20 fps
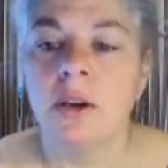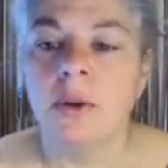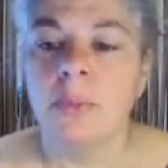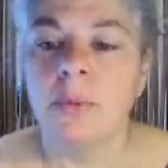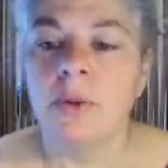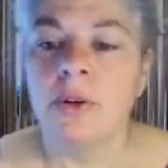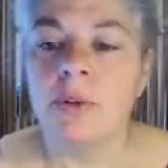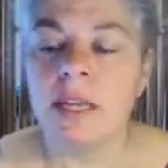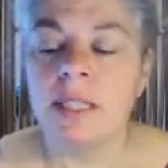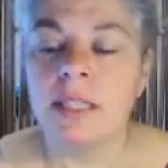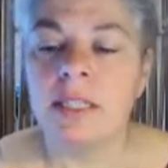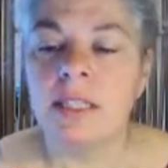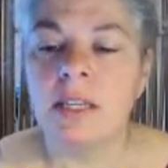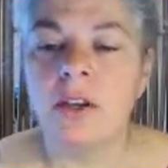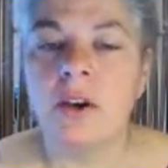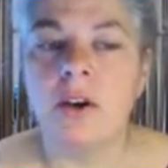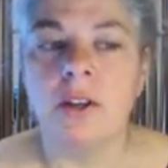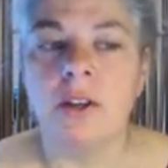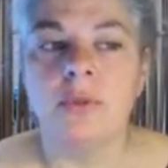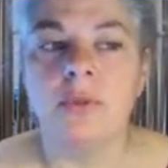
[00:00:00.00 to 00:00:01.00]
So
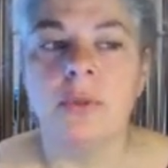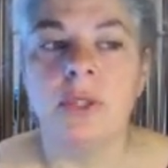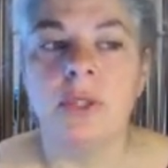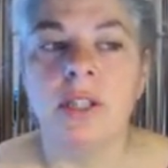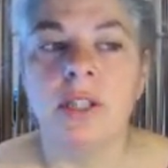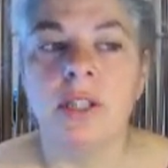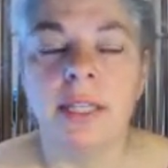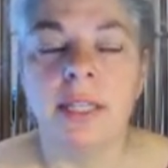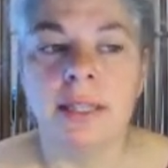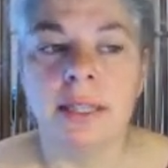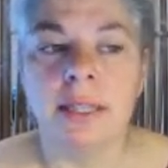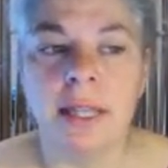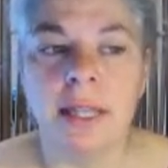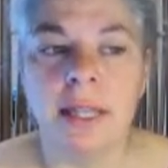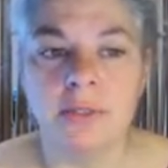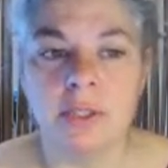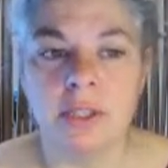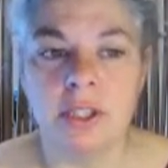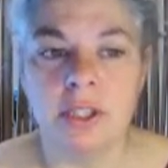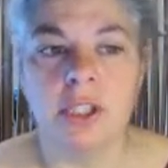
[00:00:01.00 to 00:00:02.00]
progressing on, if we look at
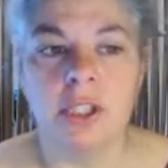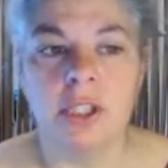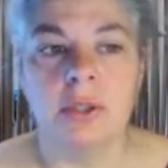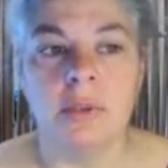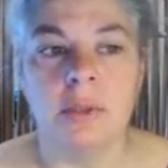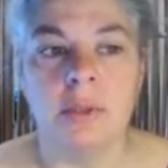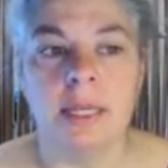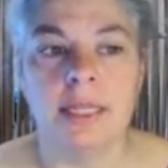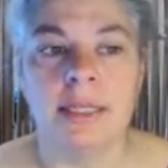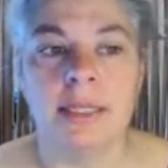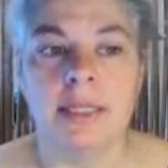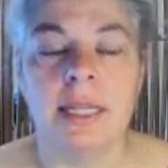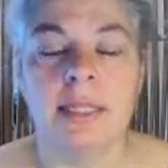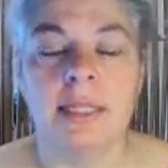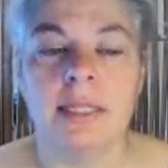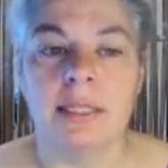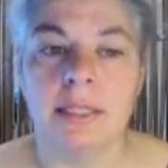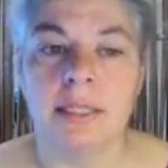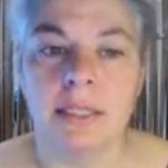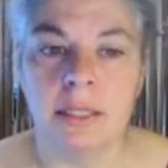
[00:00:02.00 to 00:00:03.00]
the level two
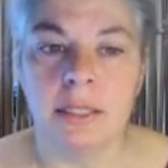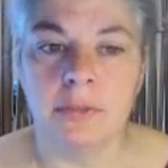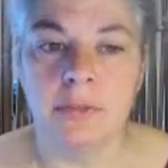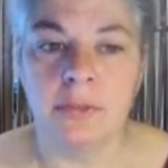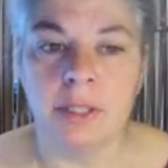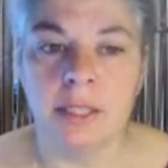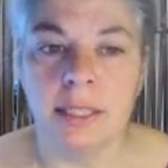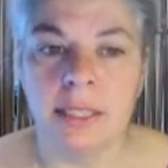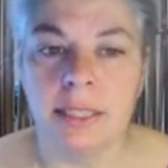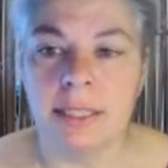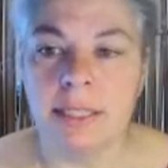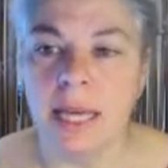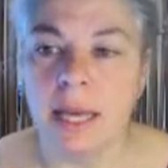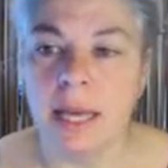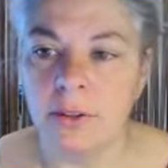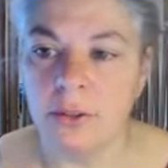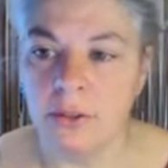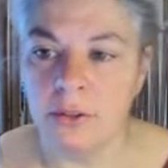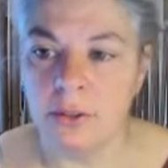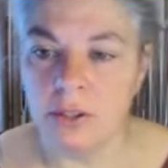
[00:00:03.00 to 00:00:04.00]
extended certificate
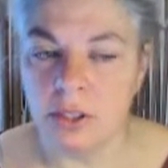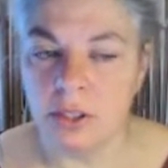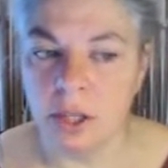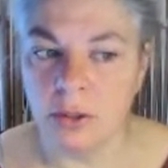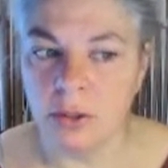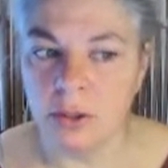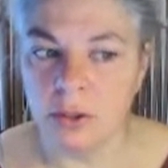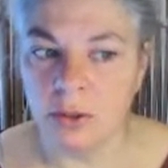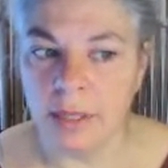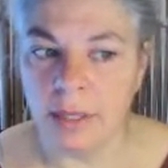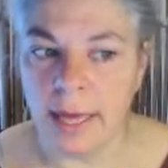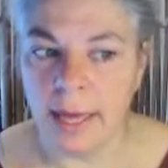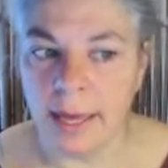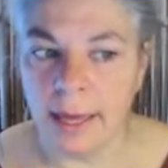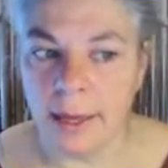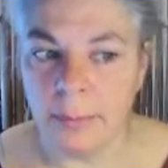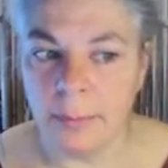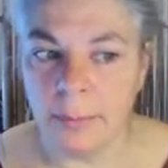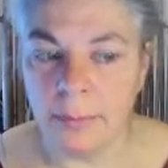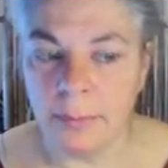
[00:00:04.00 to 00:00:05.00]
in health and social
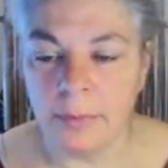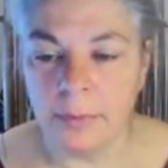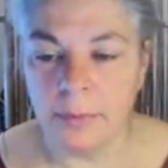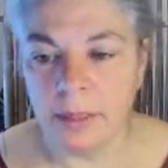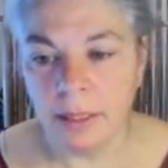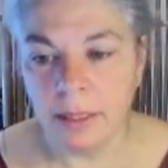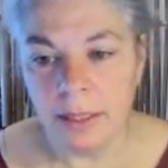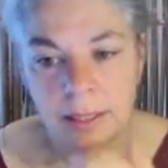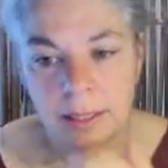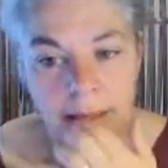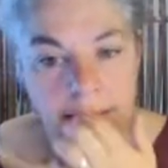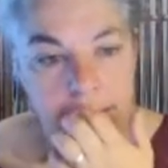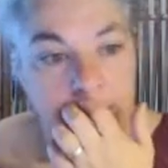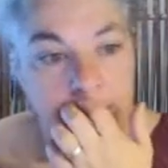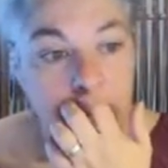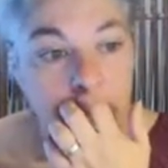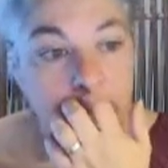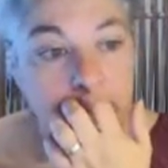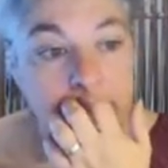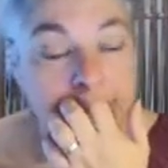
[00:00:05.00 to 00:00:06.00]
care.
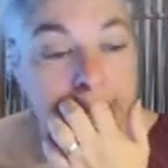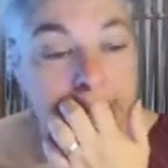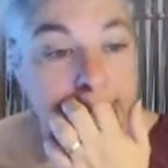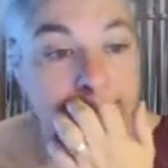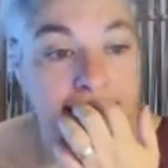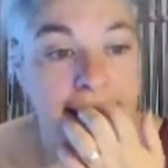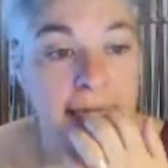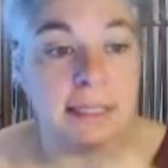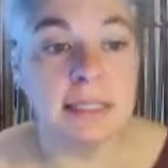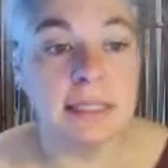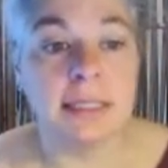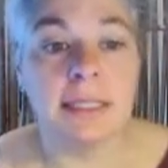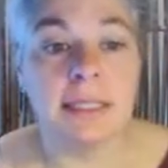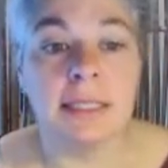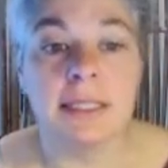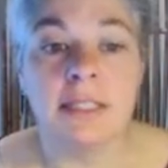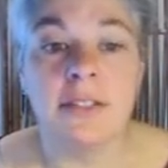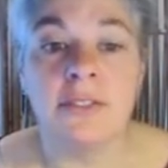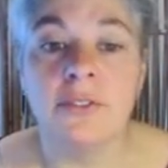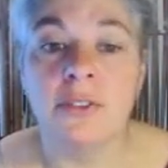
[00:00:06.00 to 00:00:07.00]
So this
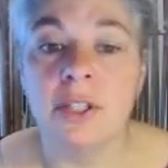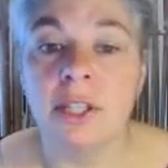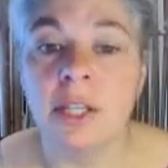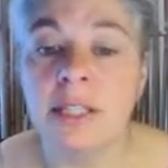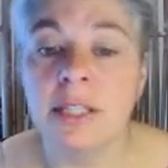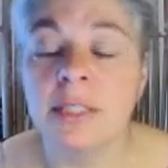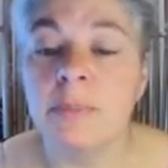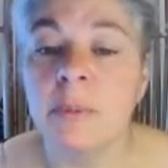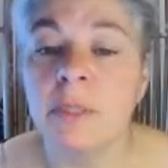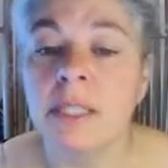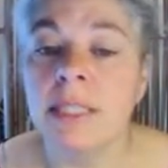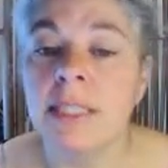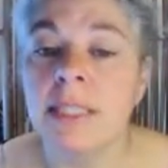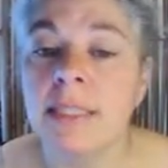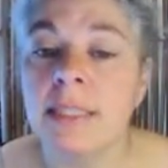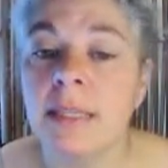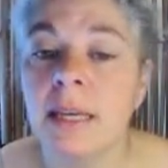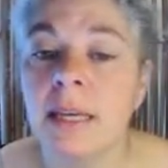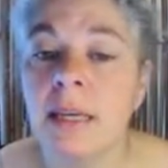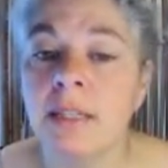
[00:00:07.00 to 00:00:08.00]
extended certificate has
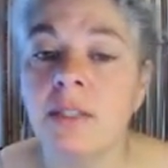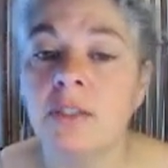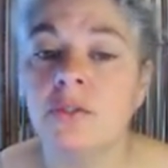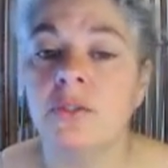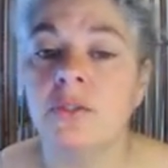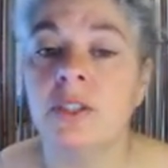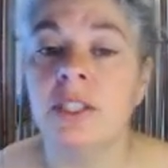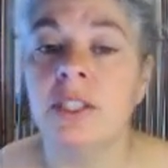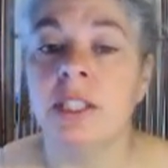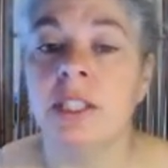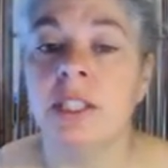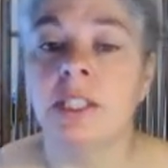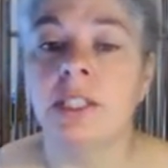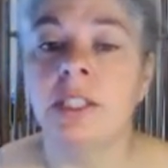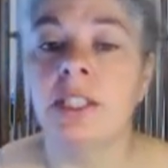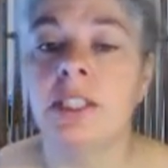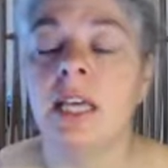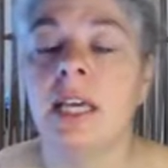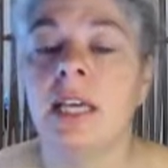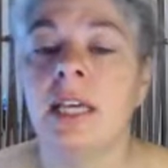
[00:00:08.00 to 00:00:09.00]
been designed for
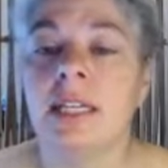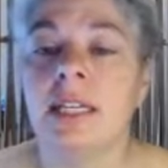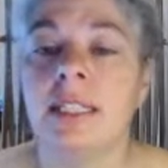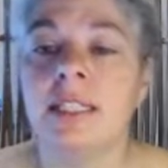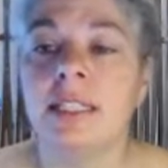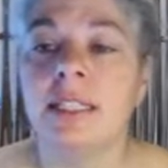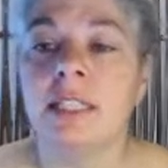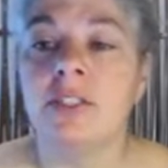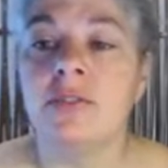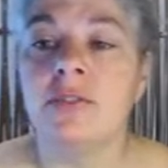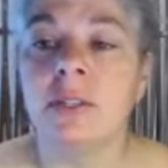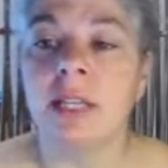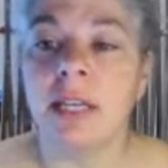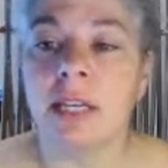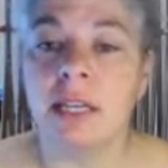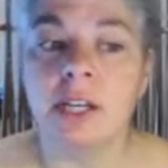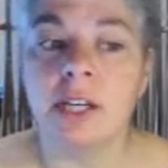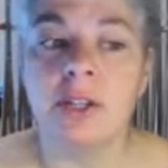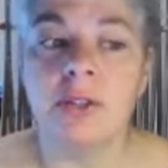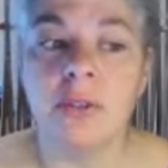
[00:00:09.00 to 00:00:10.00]
learners
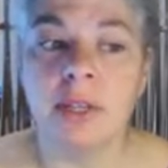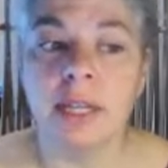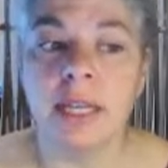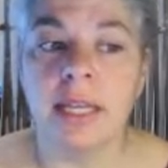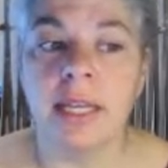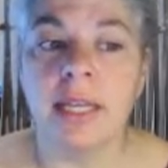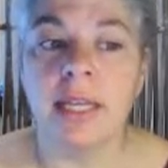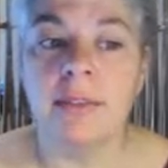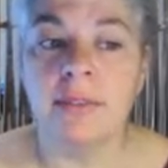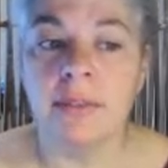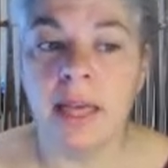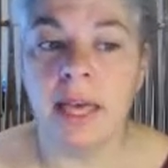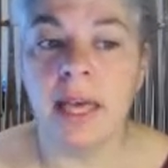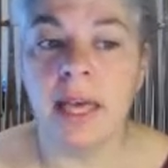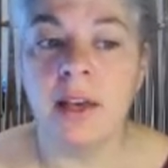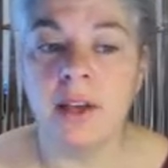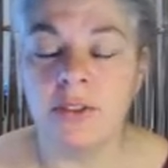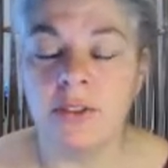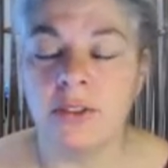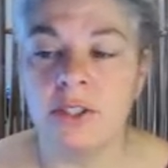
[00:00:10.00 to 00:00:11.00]
considering a career in
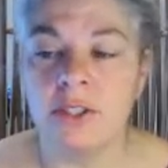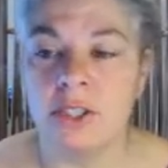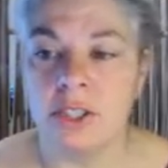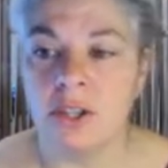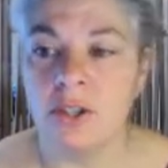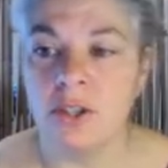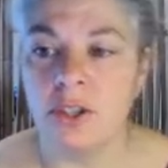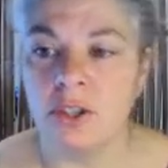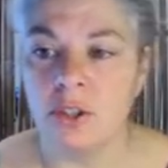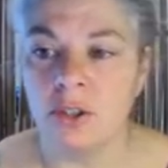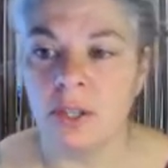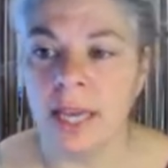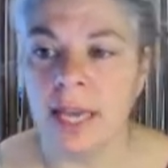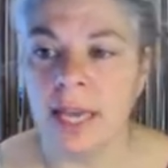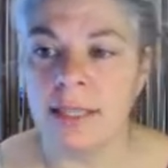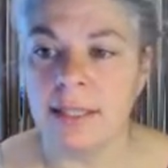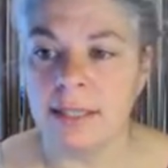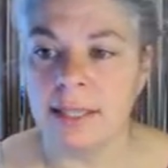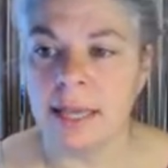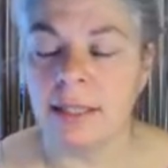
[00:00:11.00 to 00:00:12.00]
the health and social
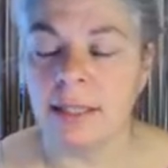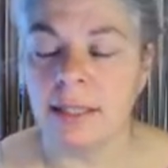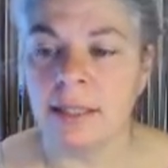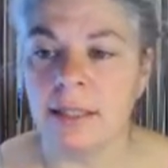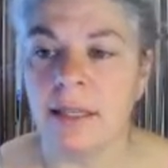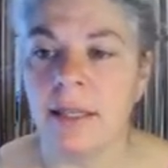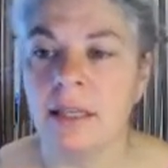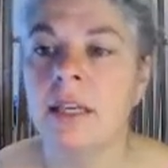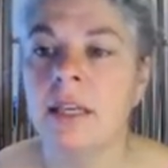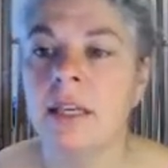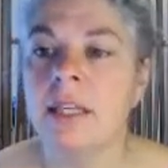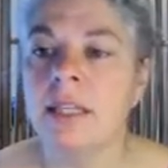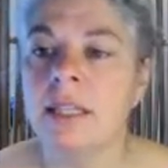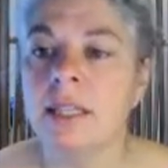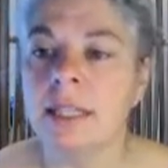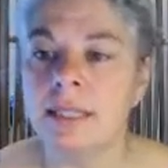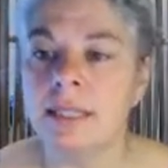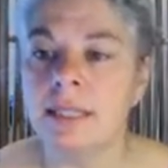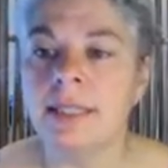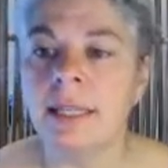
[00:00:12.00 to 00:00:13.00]
care sector.
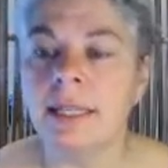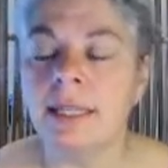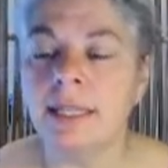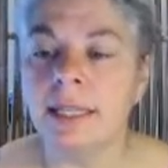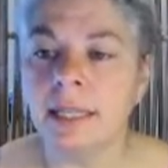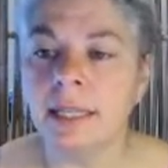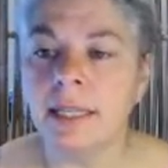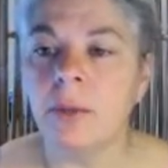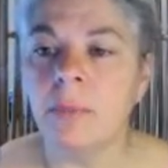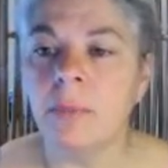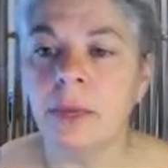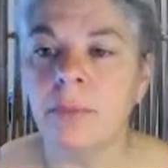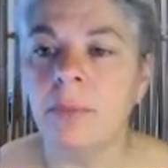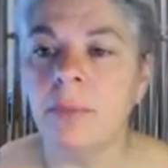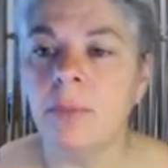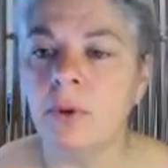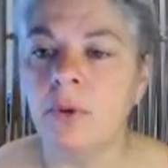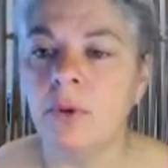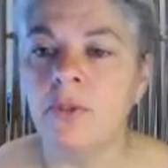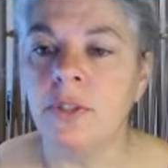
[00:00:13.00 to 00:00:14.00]
This is a little
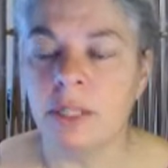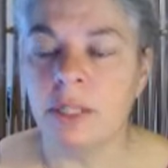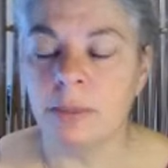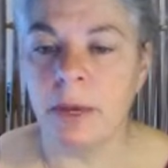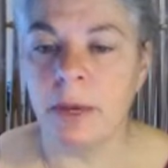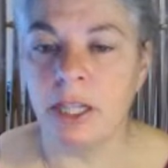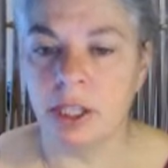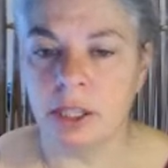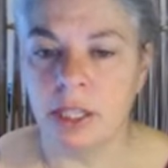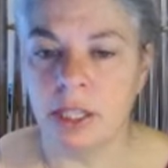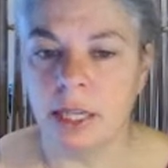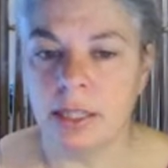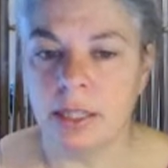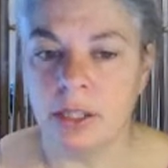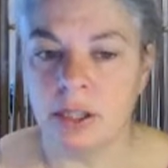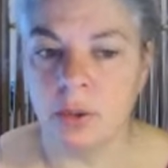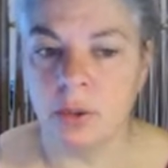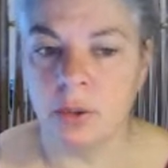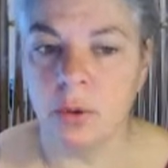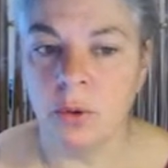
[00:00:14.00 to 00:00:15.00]
bit more of a
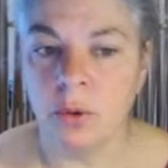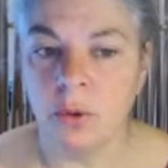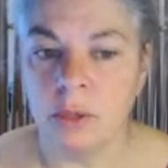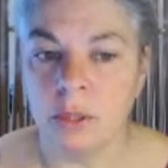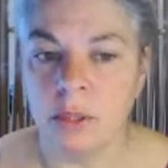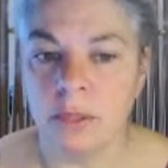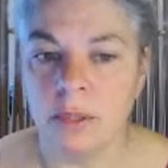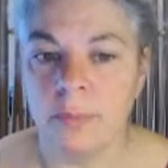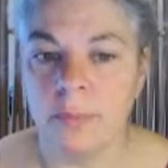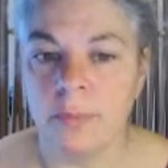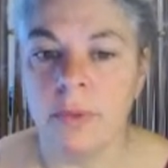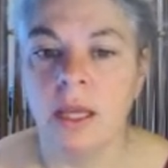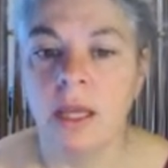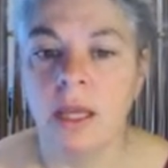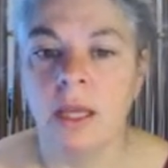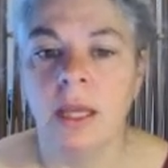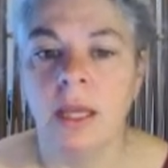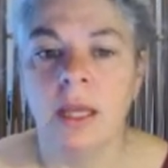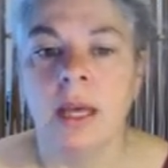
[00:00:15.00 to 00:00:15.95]
specialised course.